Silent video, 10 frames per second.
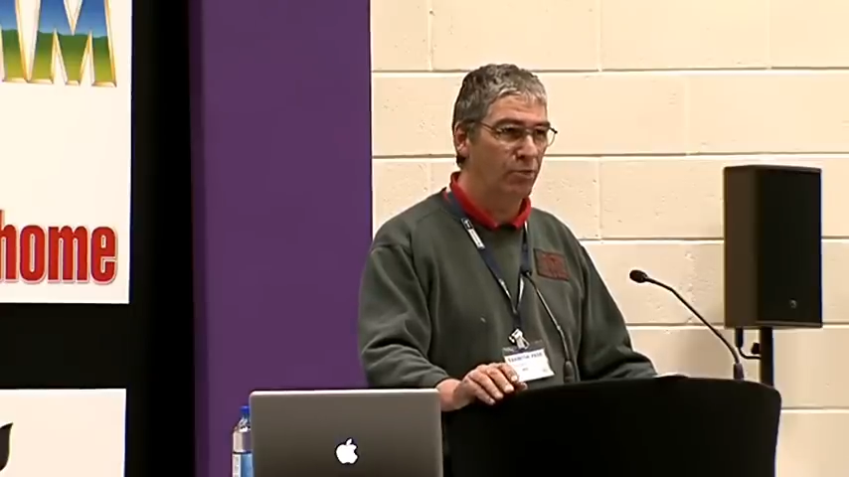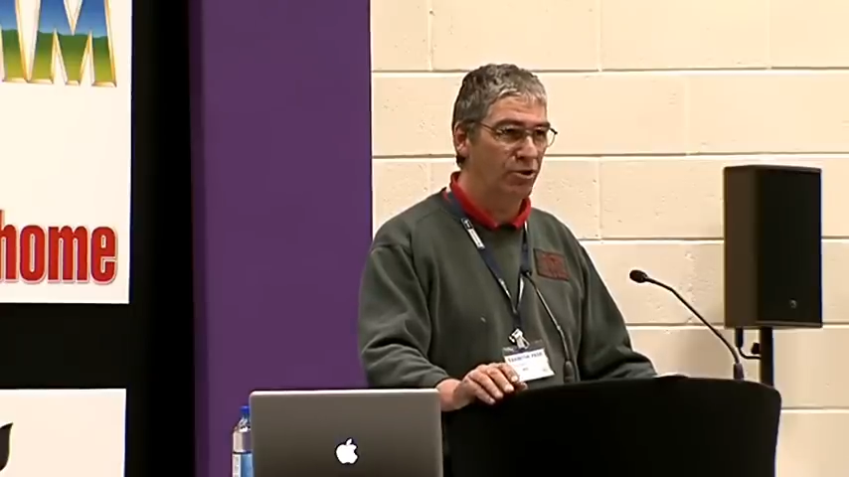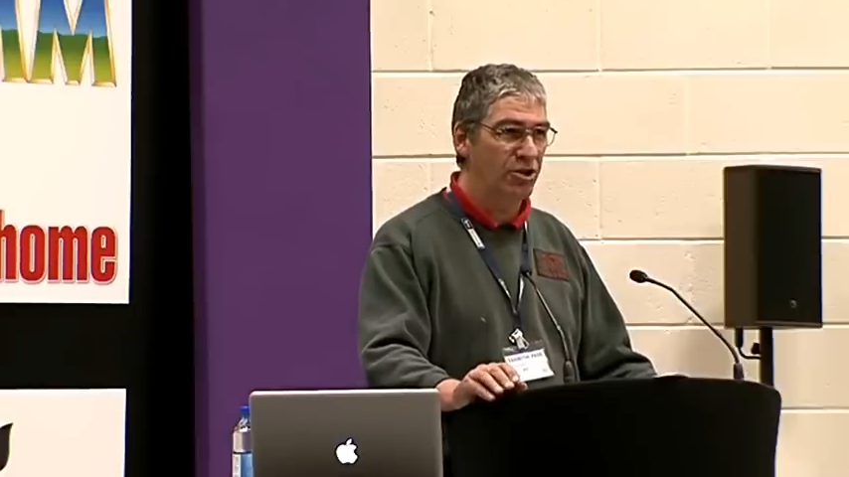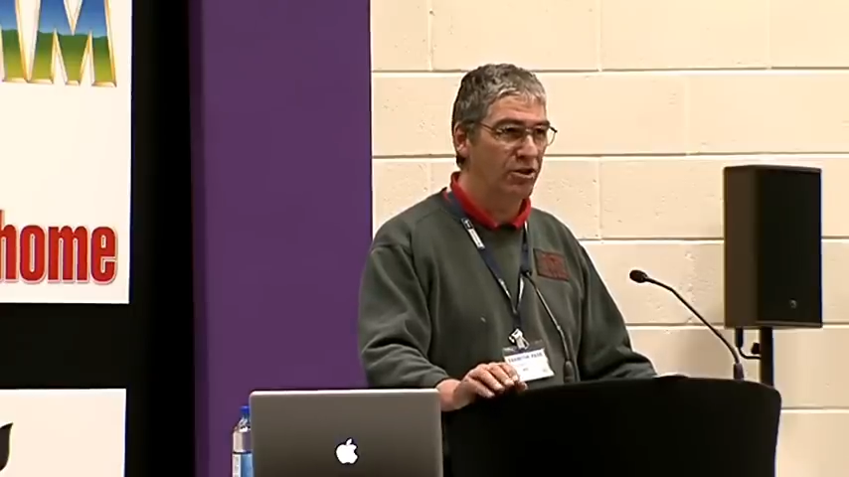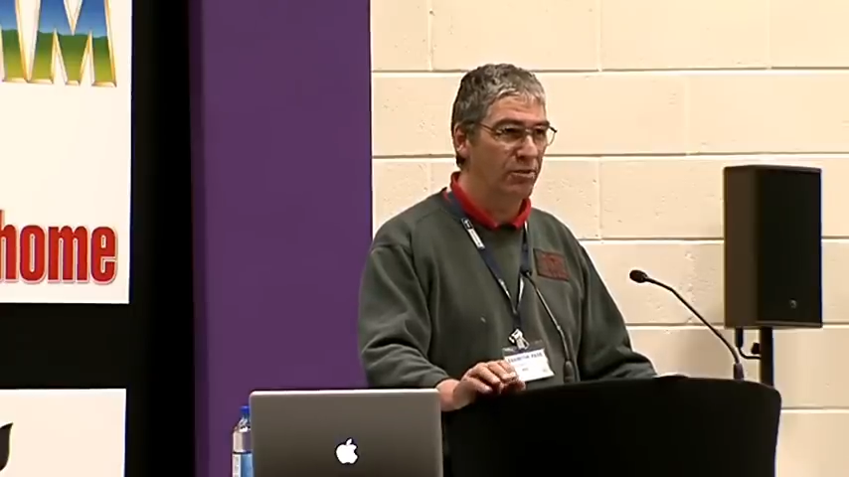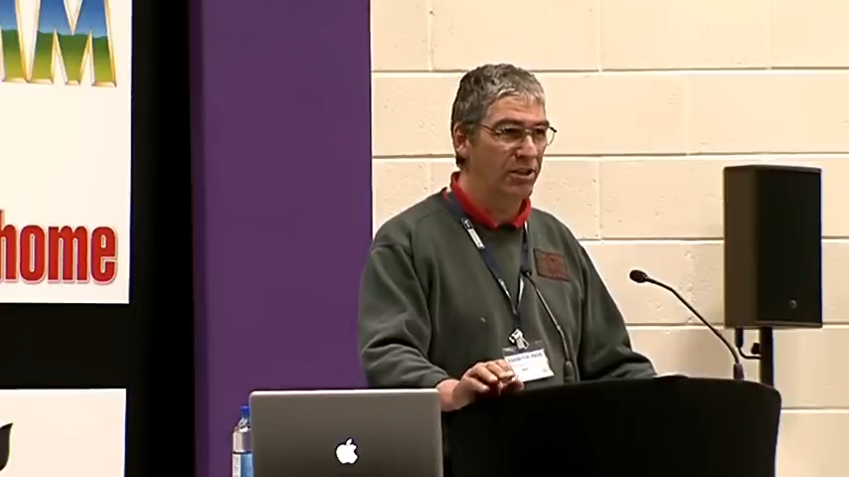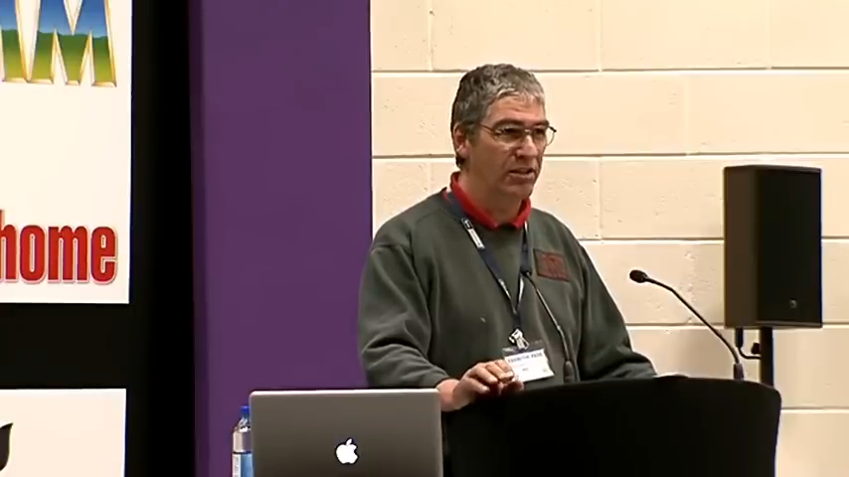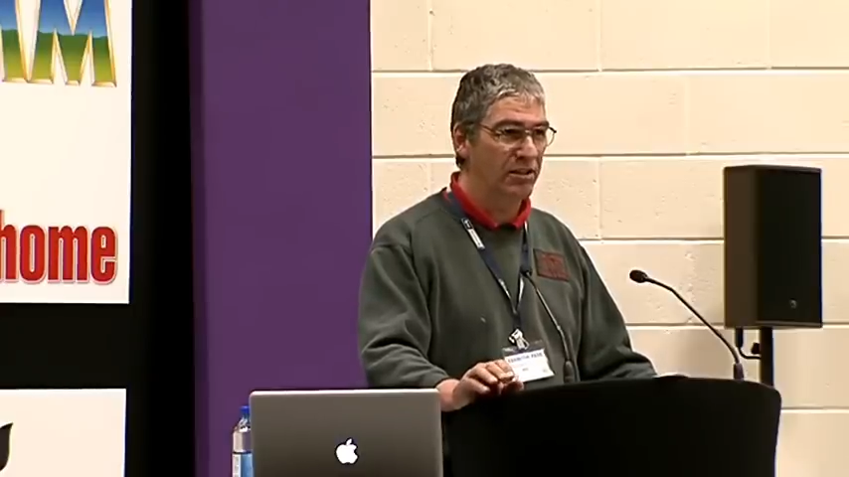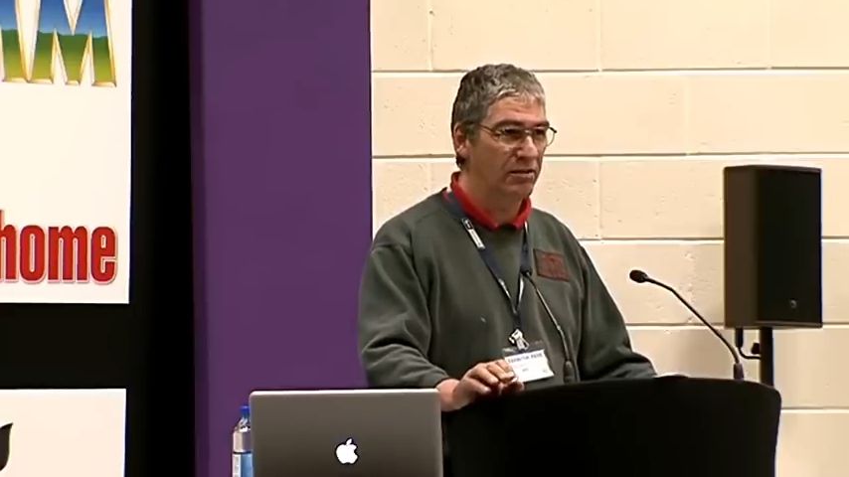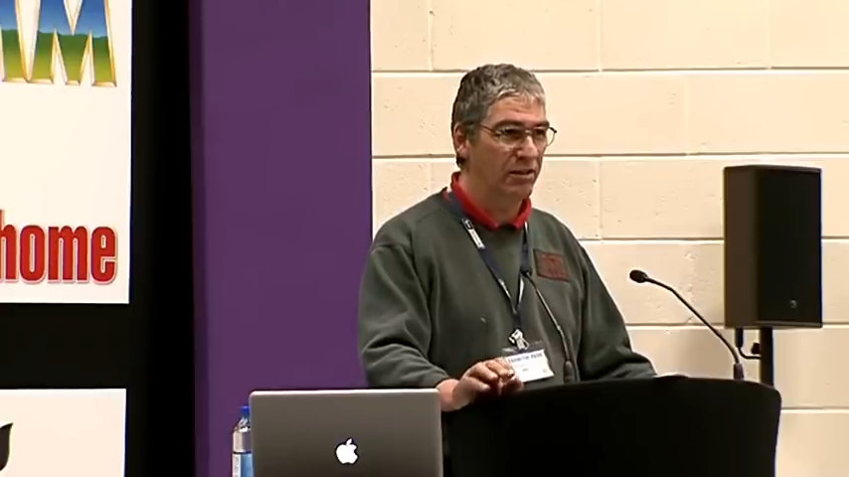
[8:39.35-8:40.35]
watching the
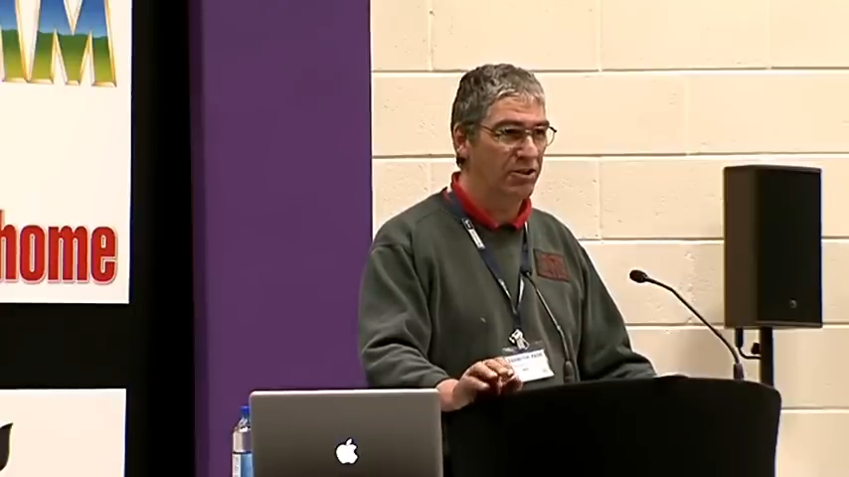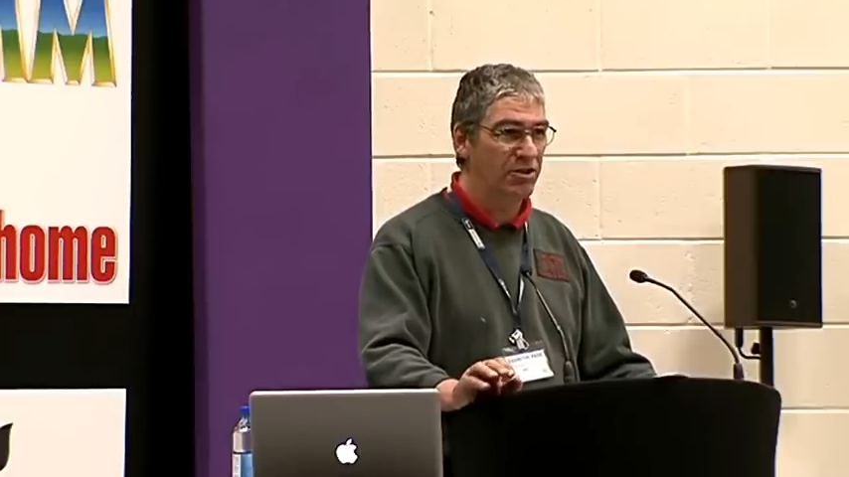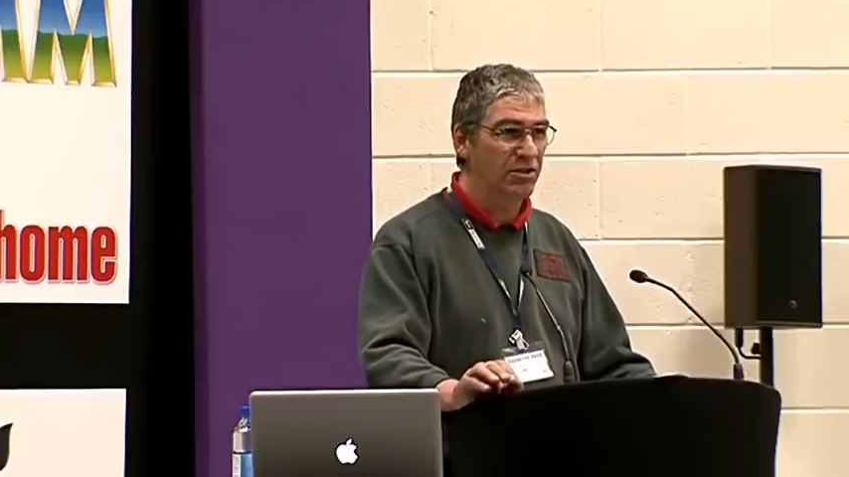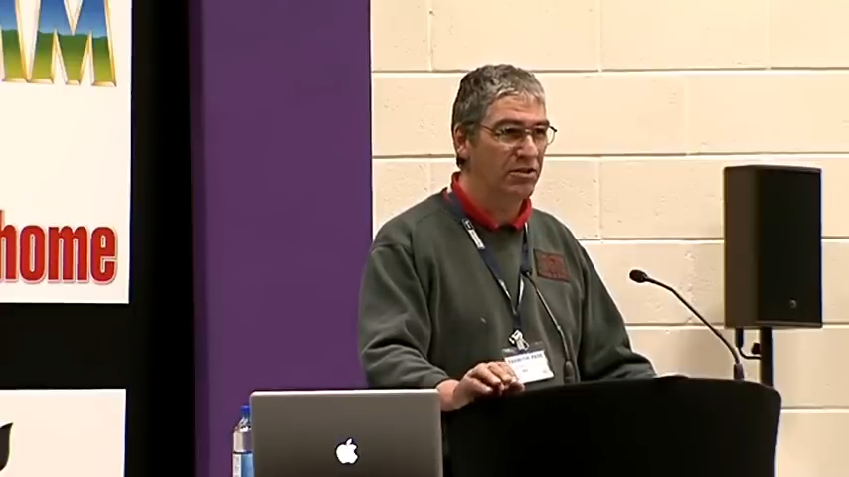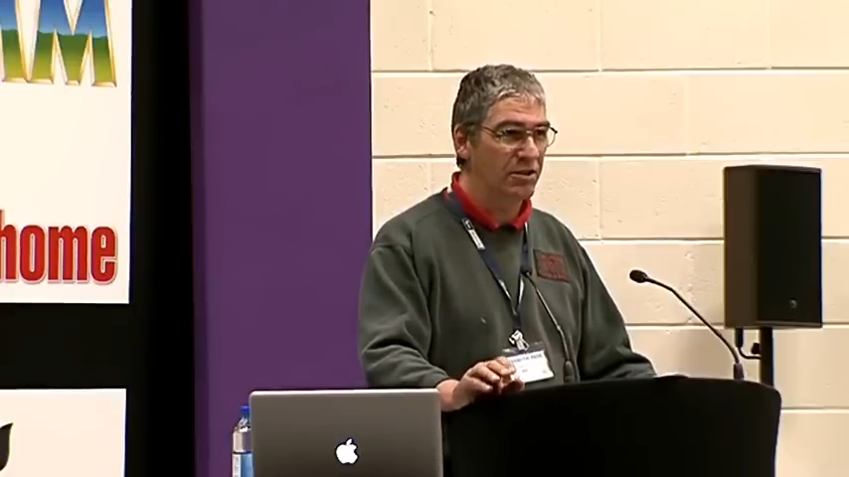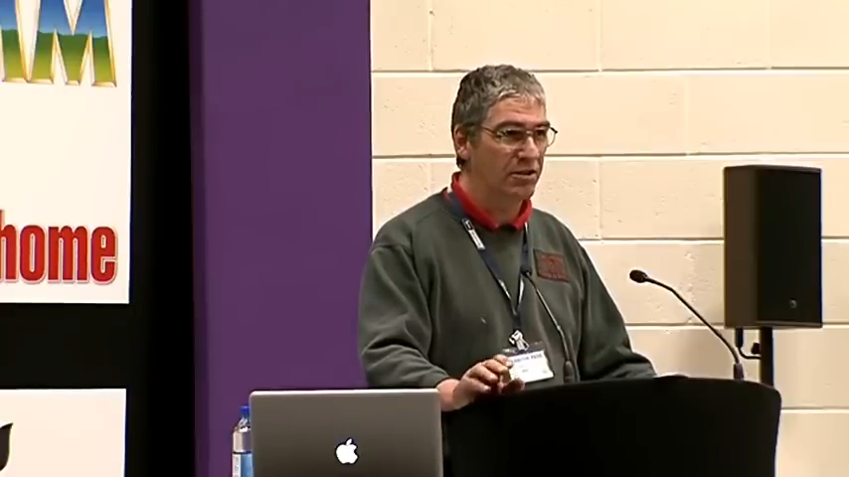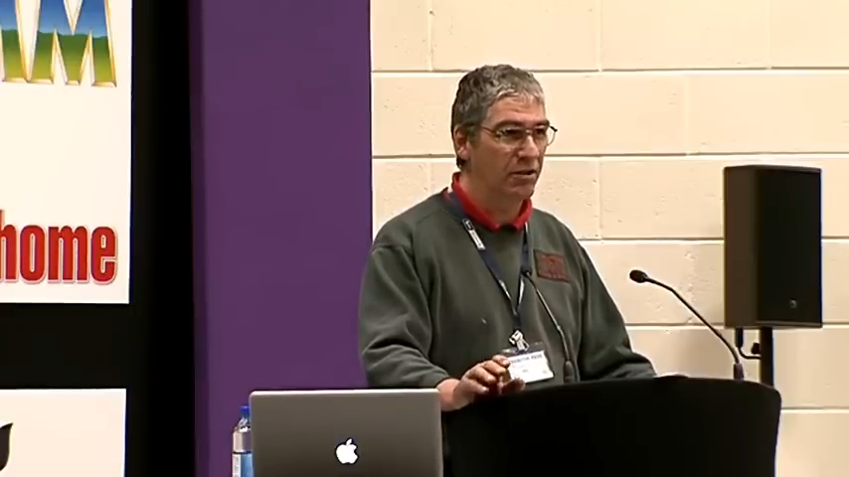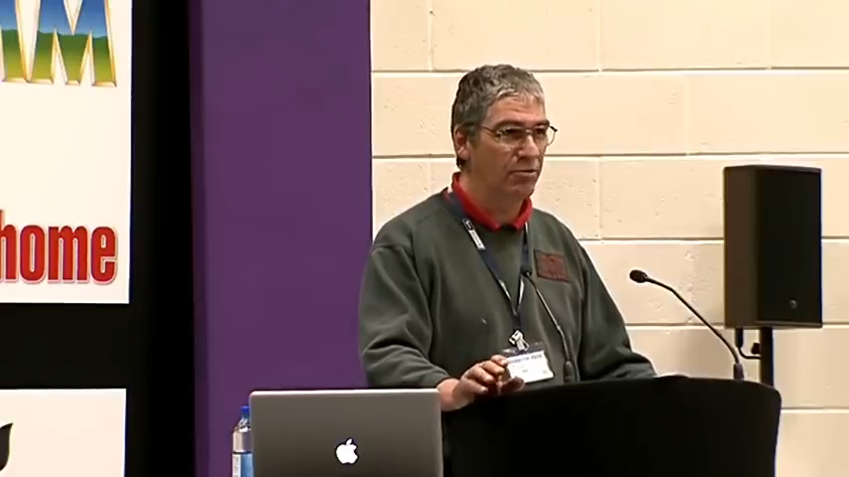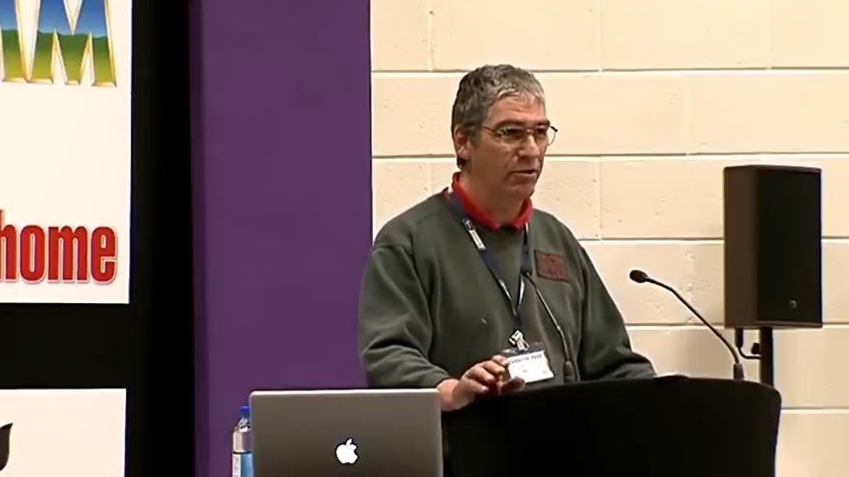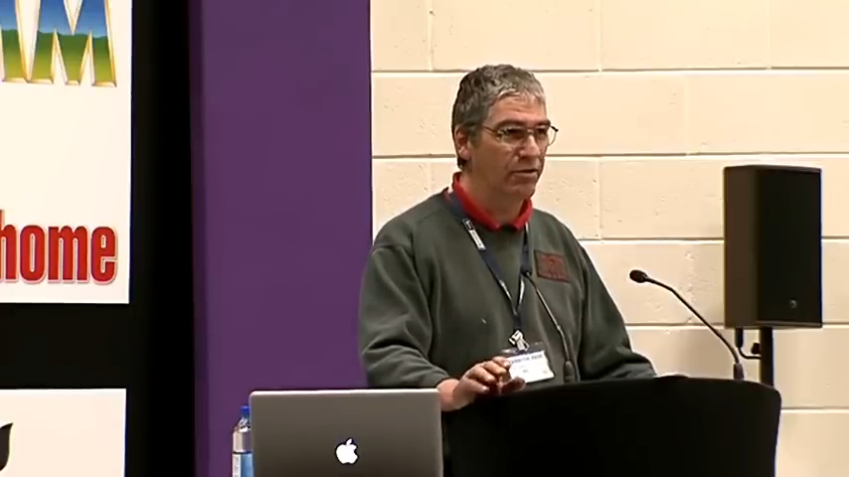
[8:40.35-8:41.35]
meter and listening to the
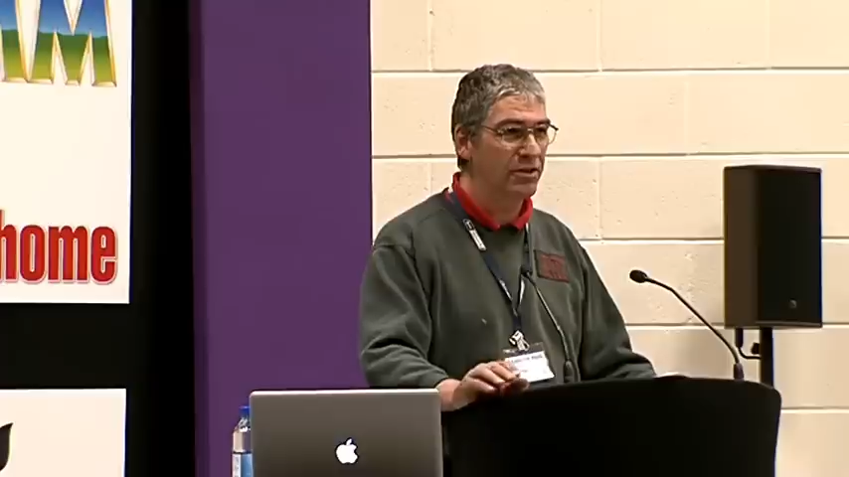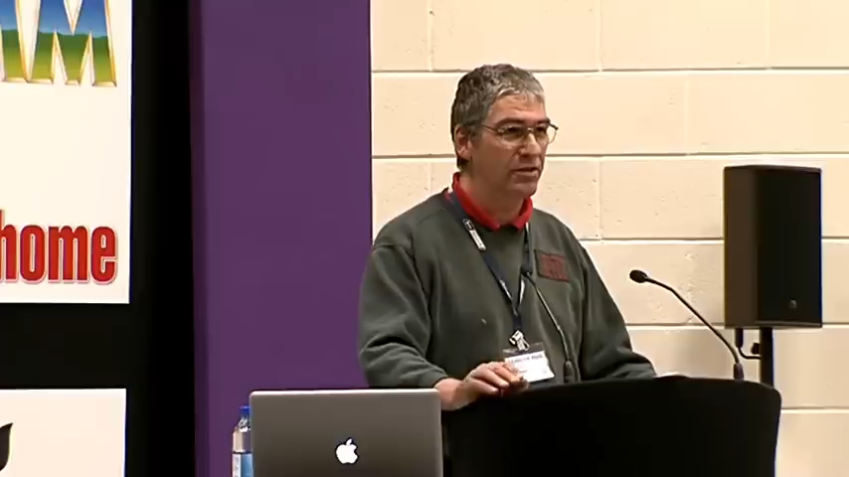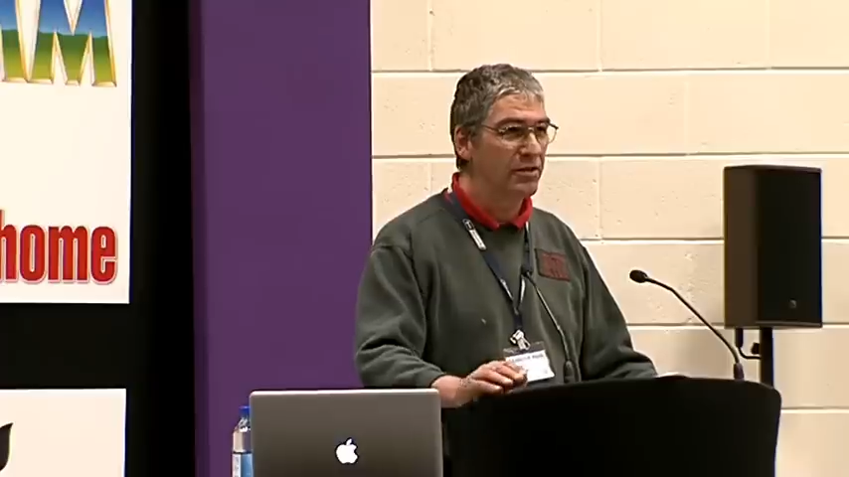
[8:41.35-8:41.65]
tone of it.